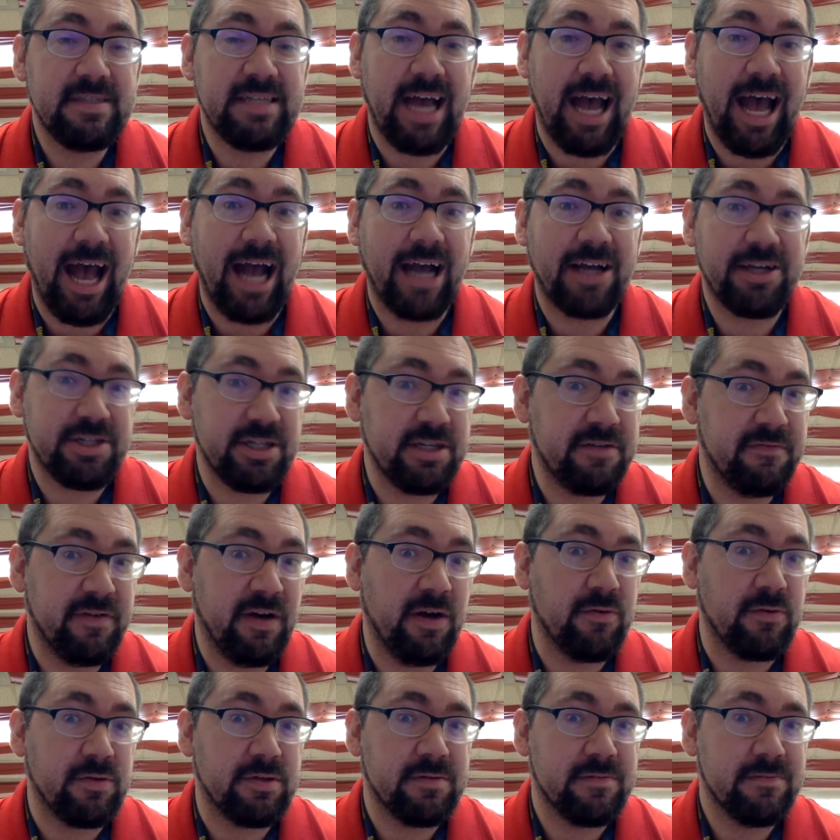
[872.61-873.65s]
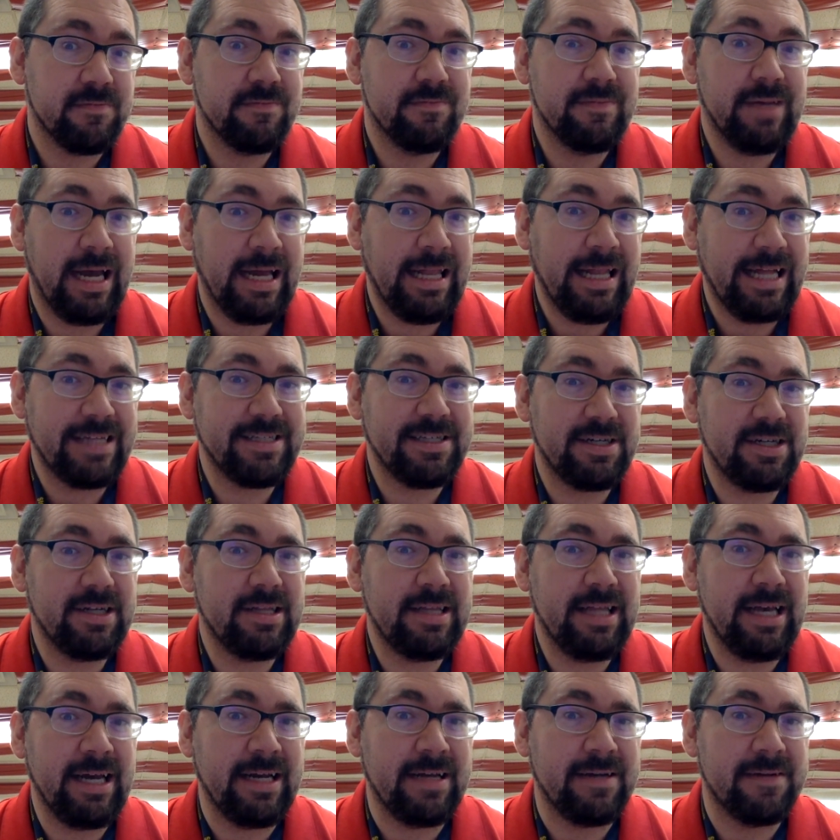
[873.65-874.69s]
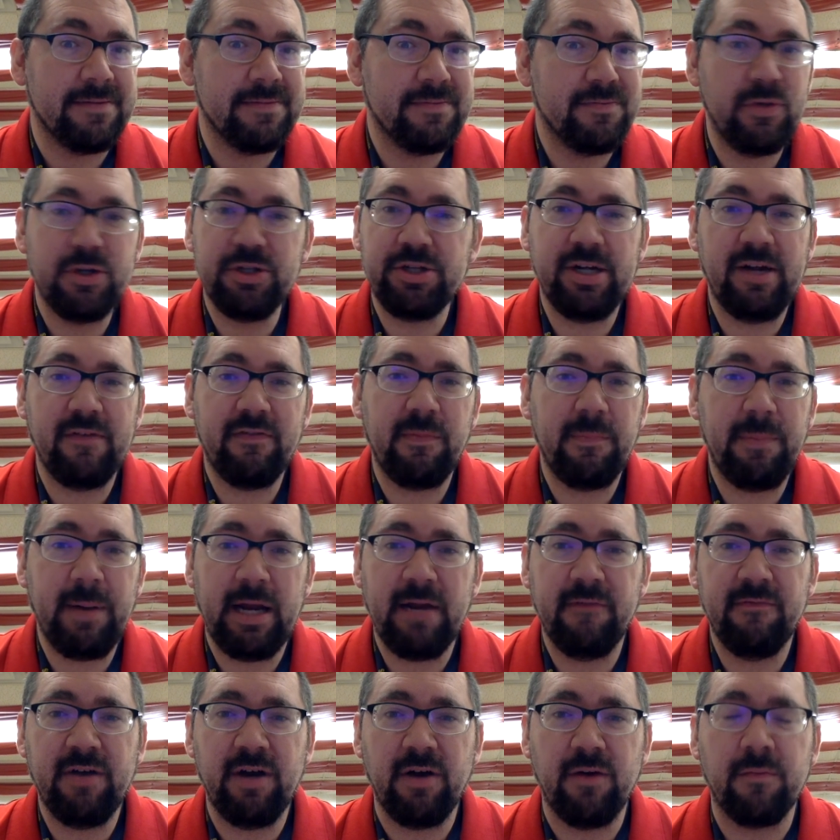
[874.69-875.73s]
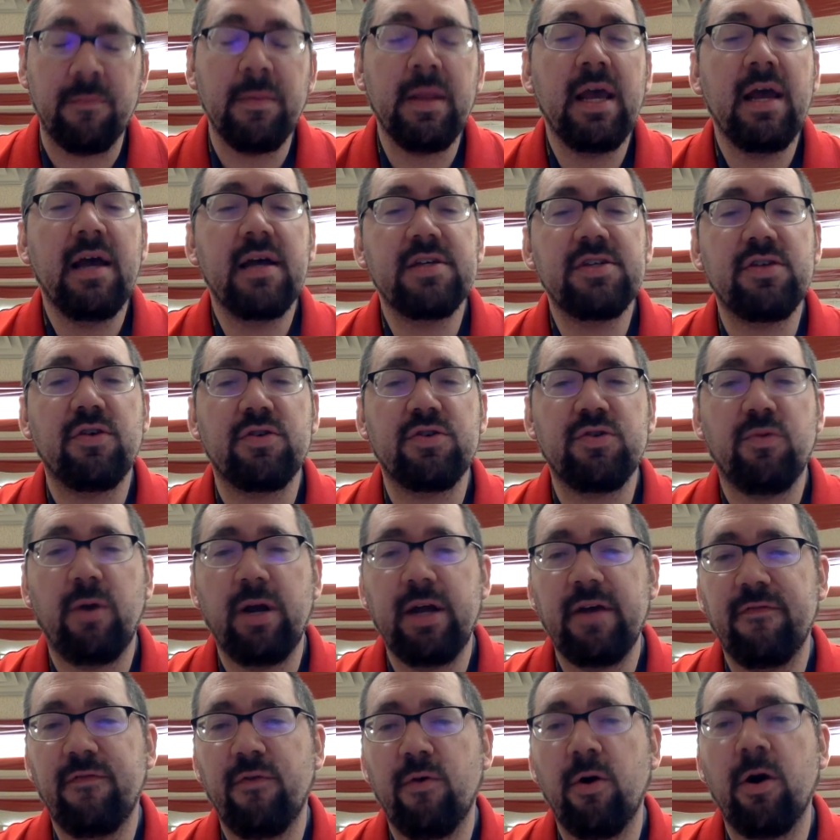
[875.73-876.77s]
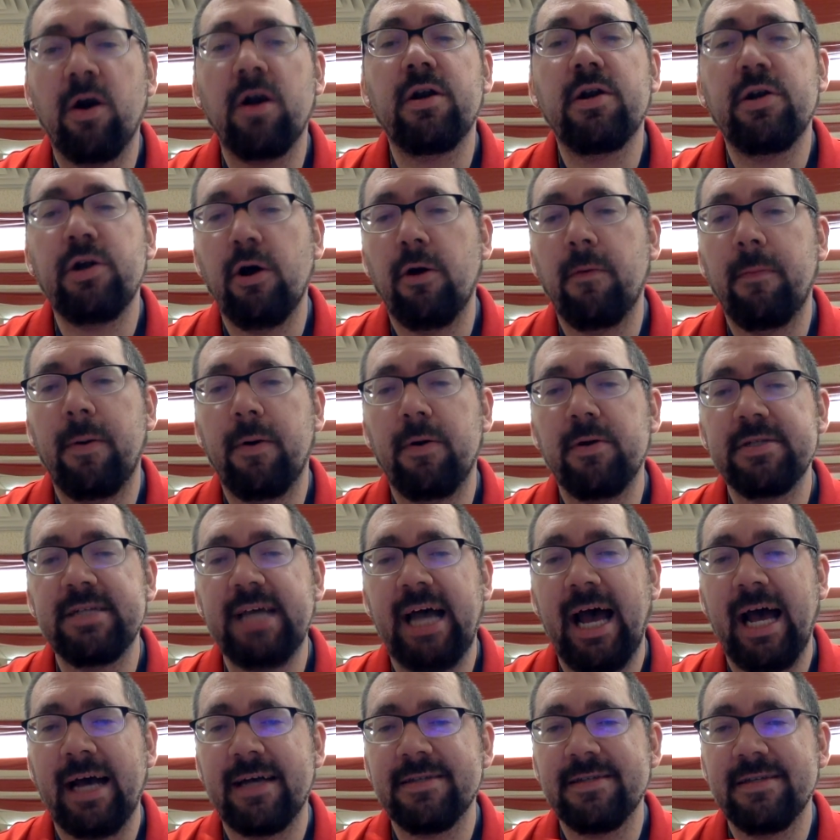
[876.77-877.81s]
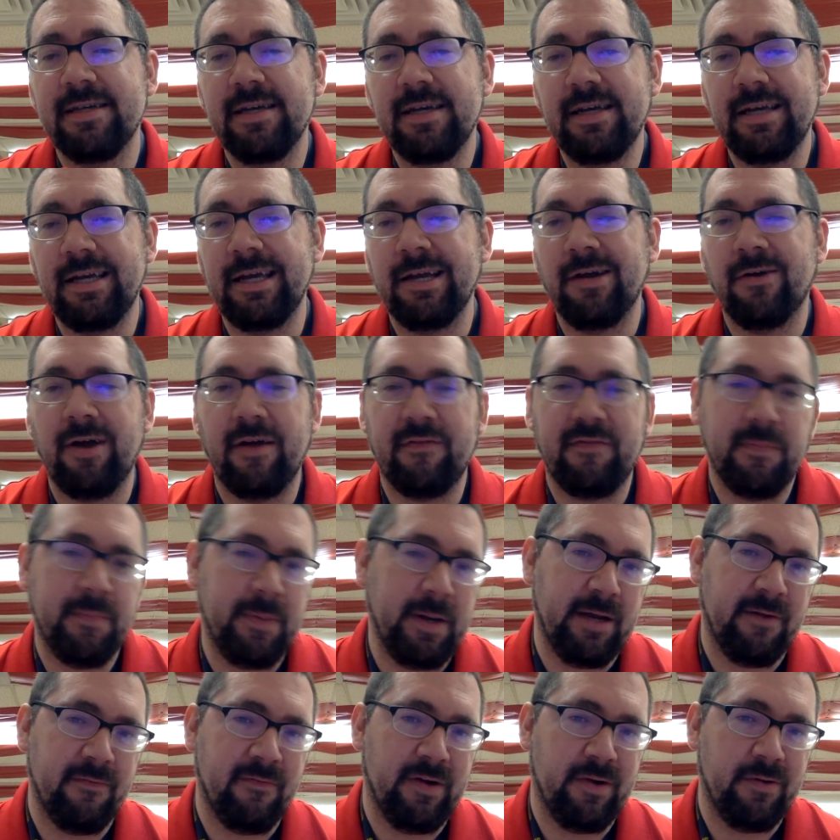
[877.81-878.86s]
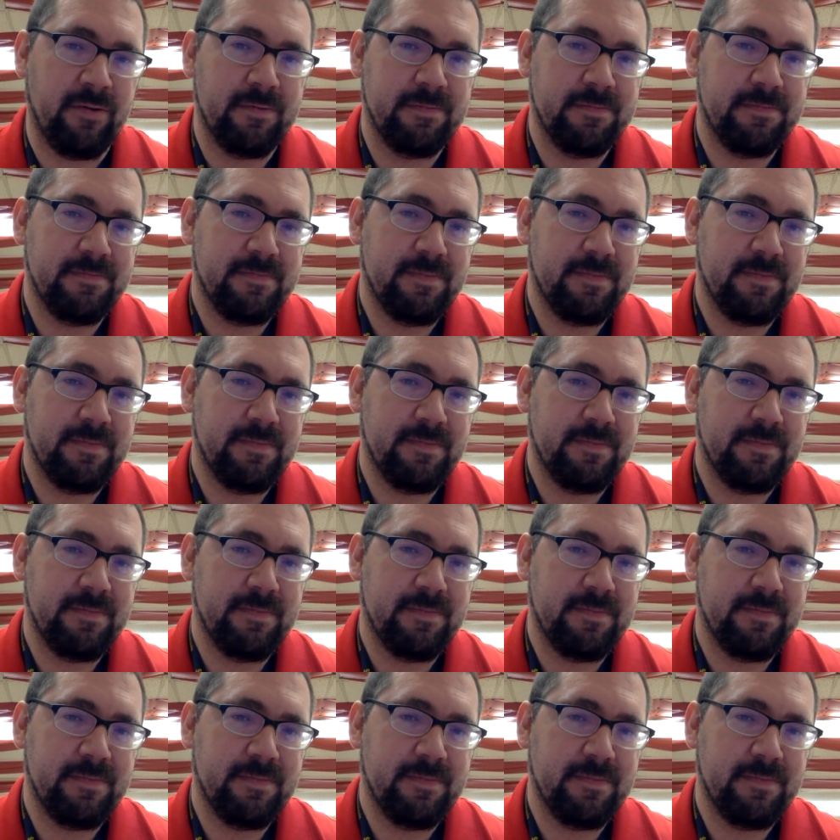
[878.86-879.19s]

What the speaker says: to actually vote, and that's a good thing. We should have to pay to vote. So 24, no poll tax, you don't have to pay to vote.